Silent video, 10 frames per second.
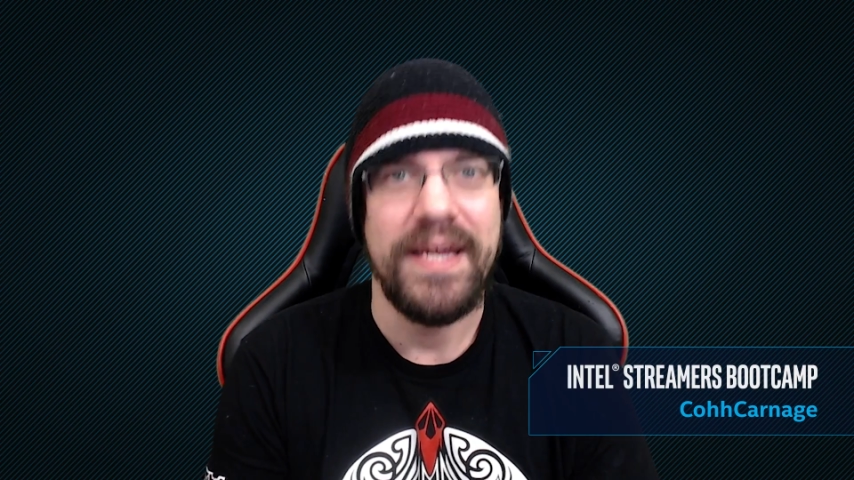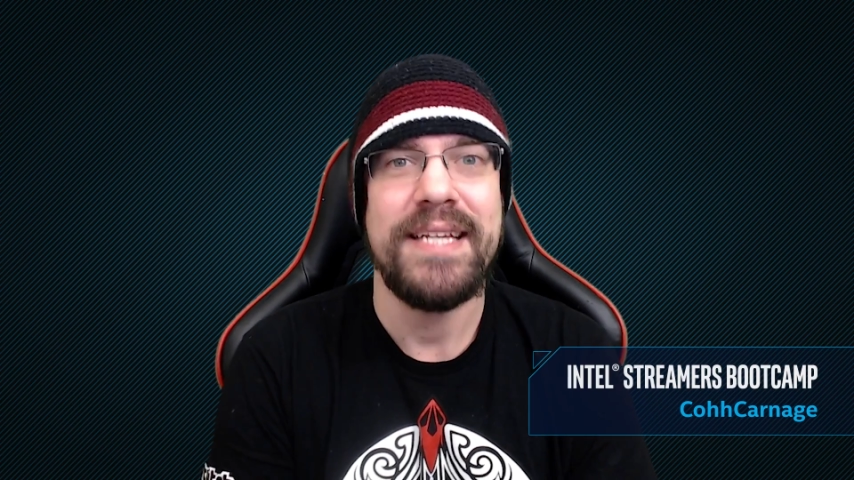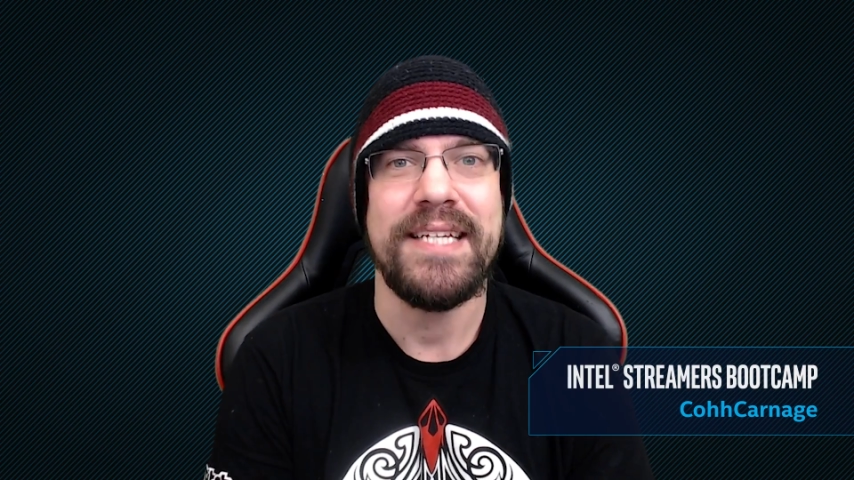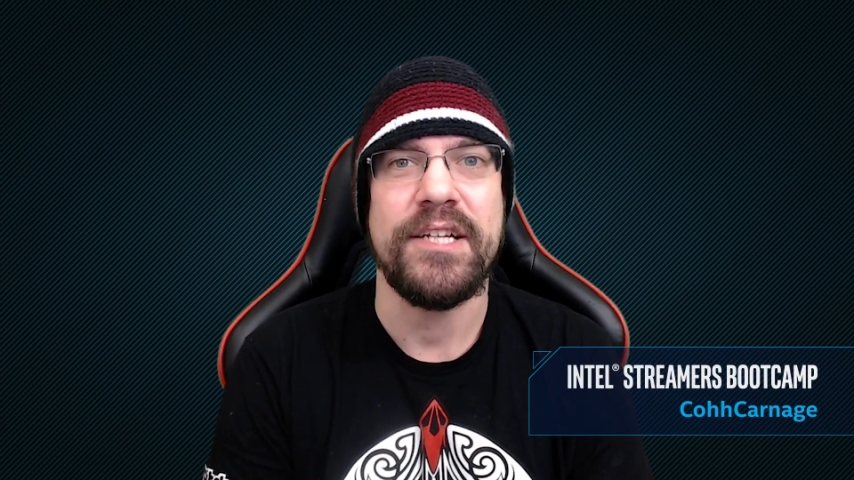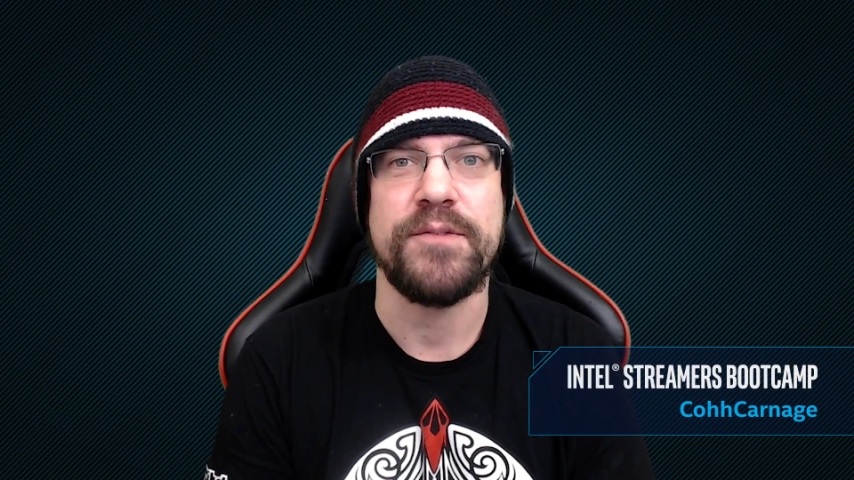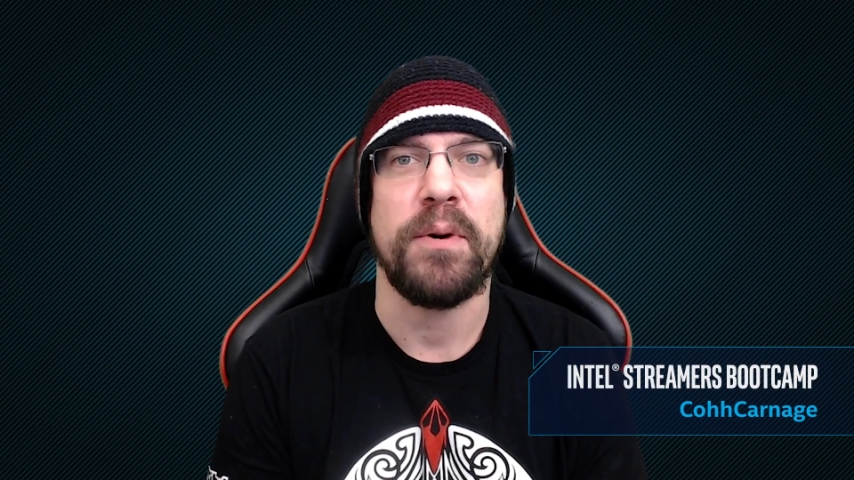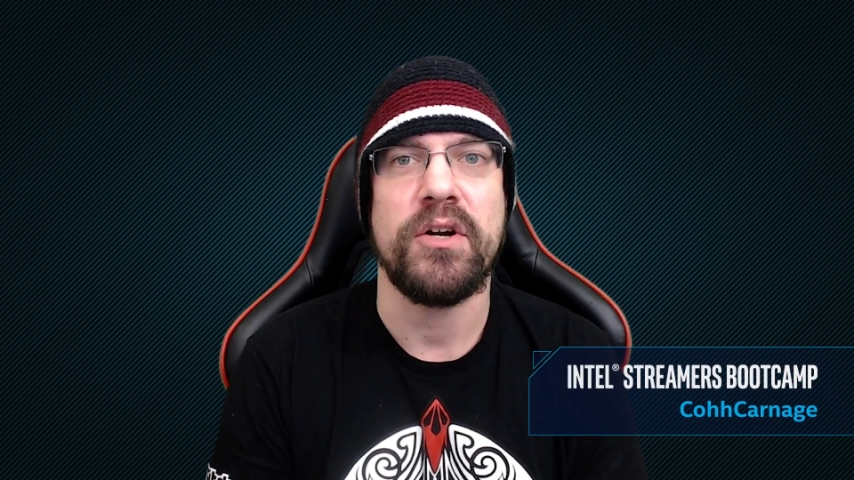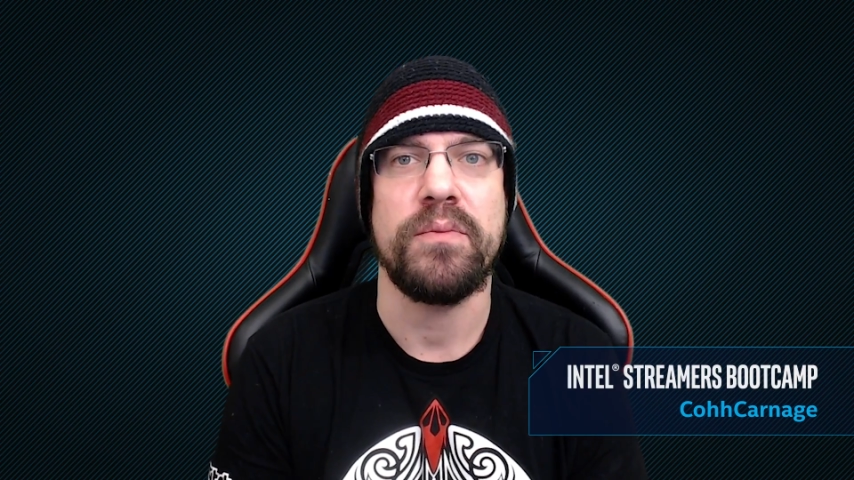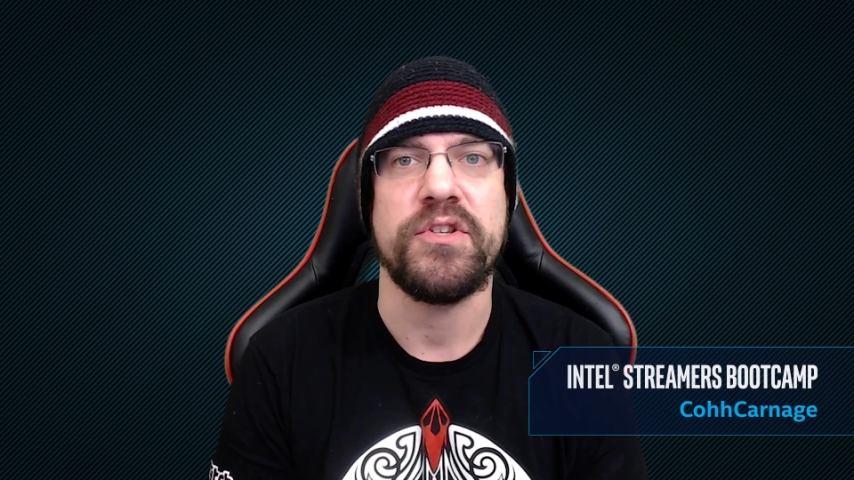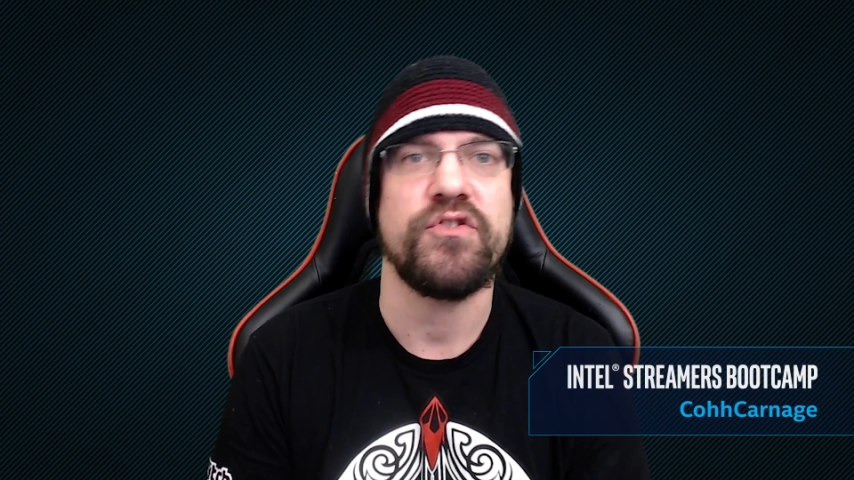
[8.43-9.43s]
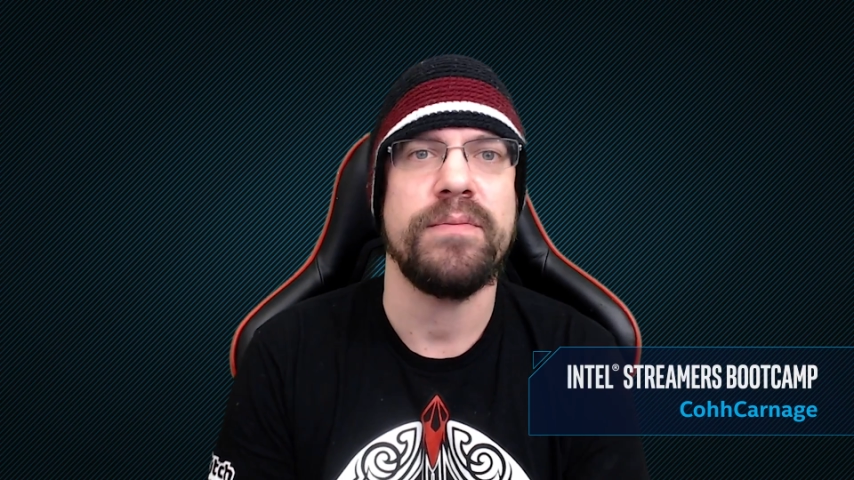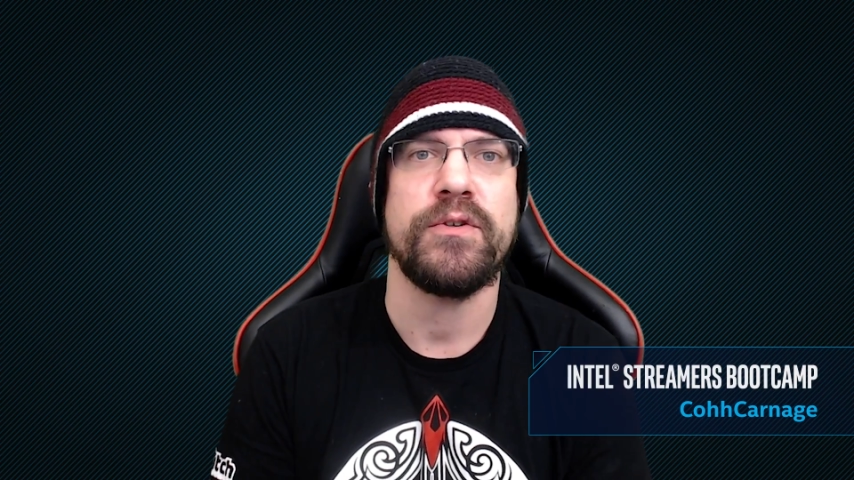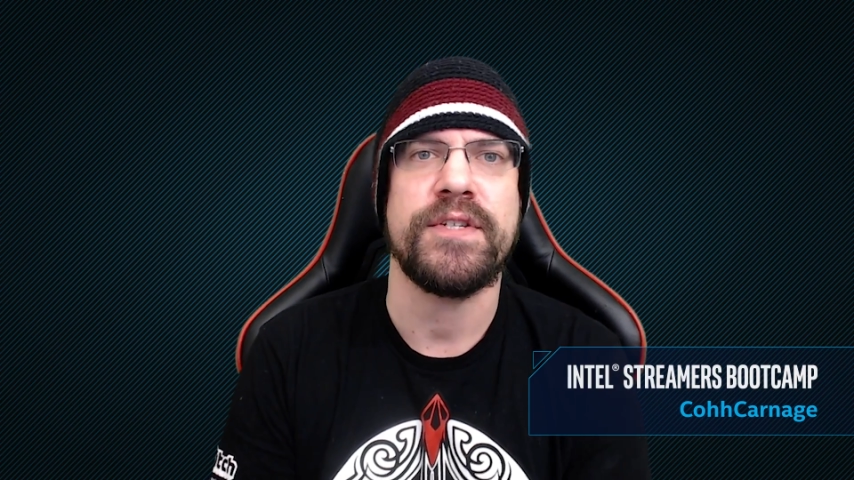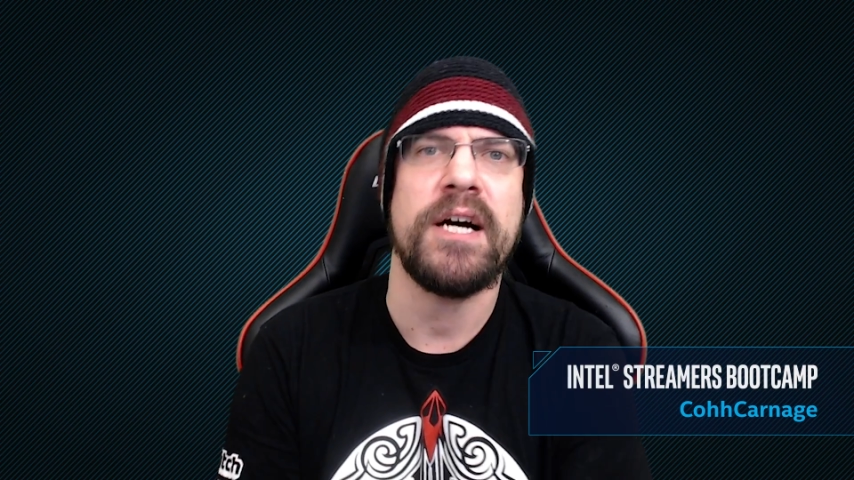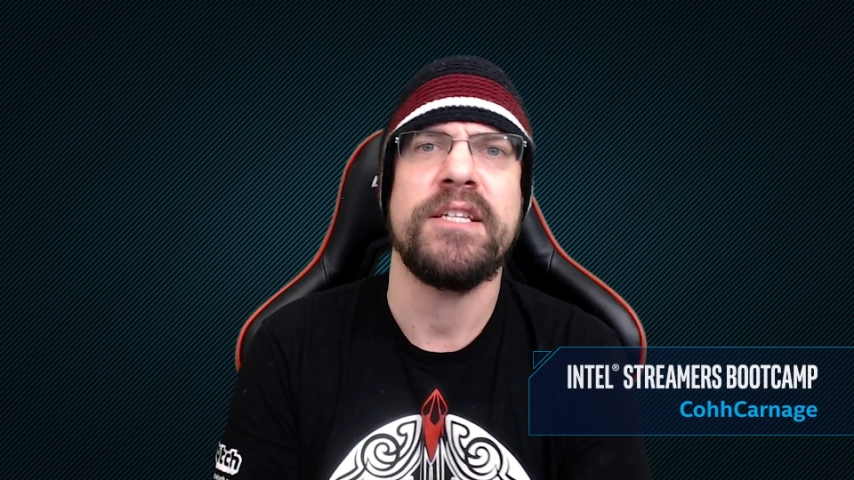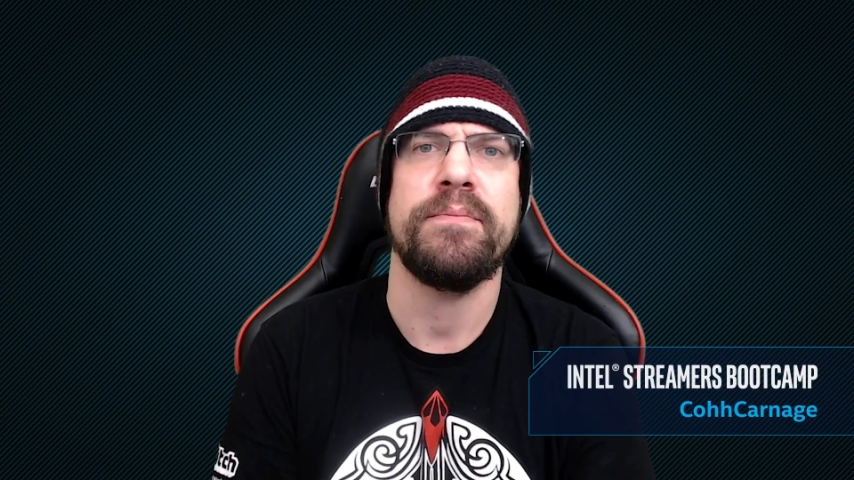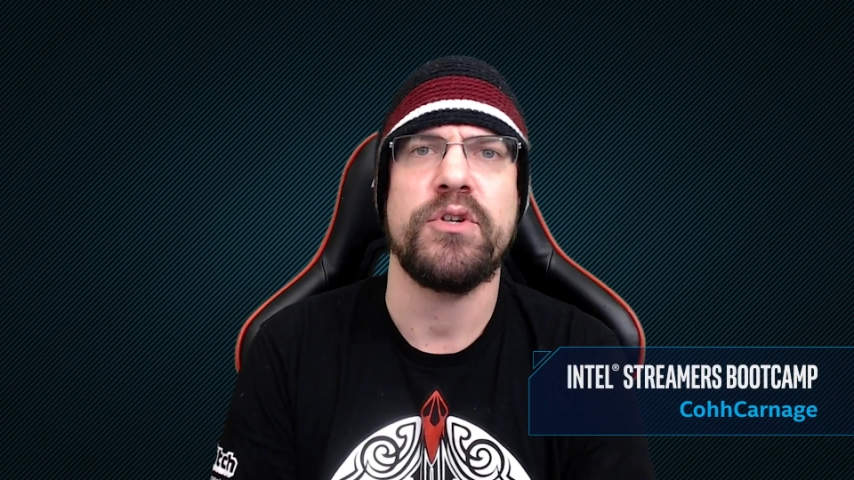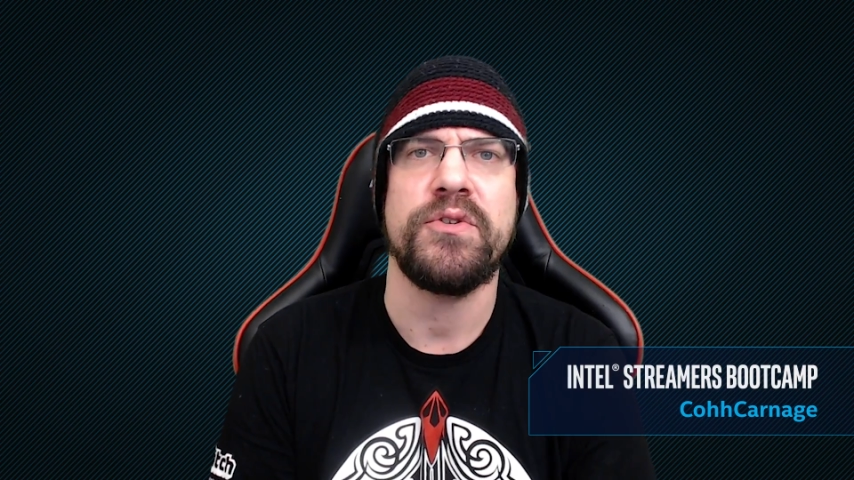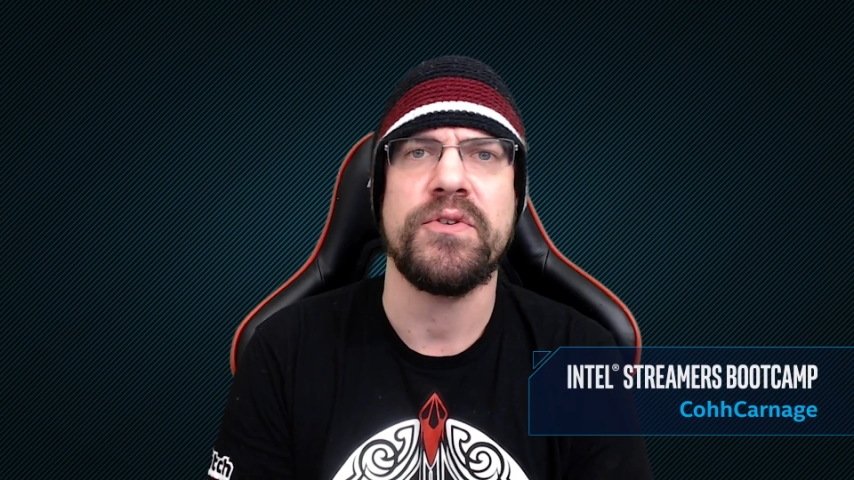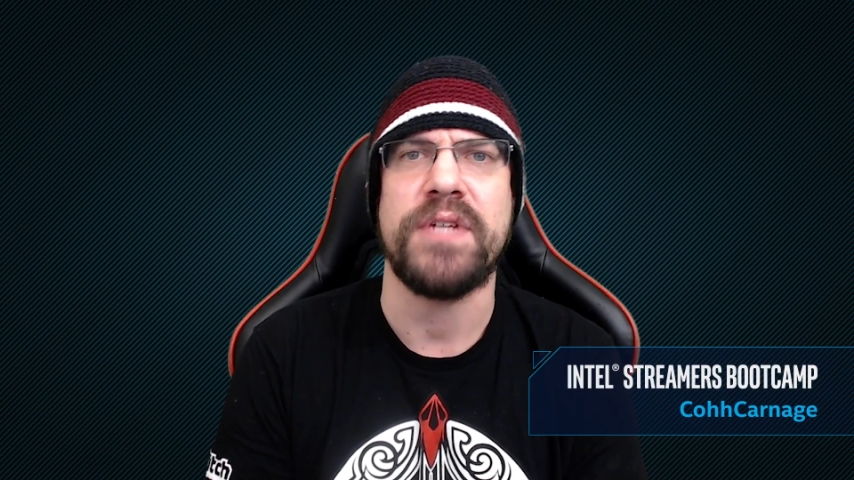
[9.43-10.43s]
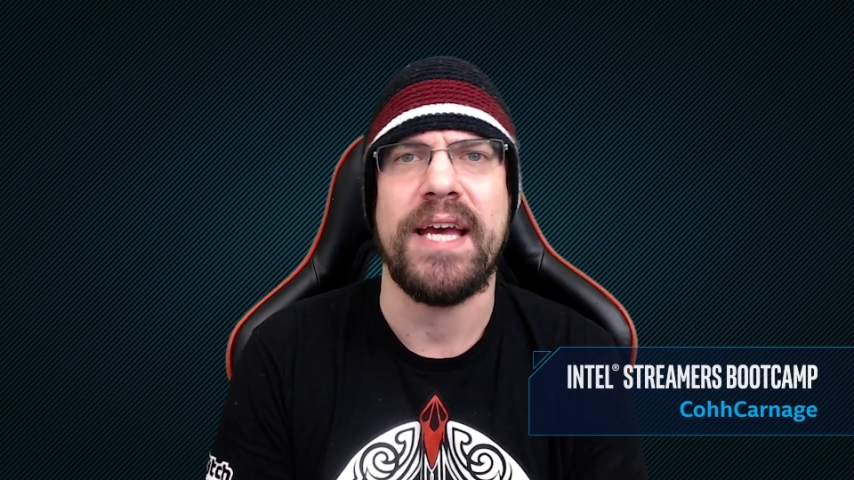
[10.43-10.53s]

Intel has partnered with streamers, content producers,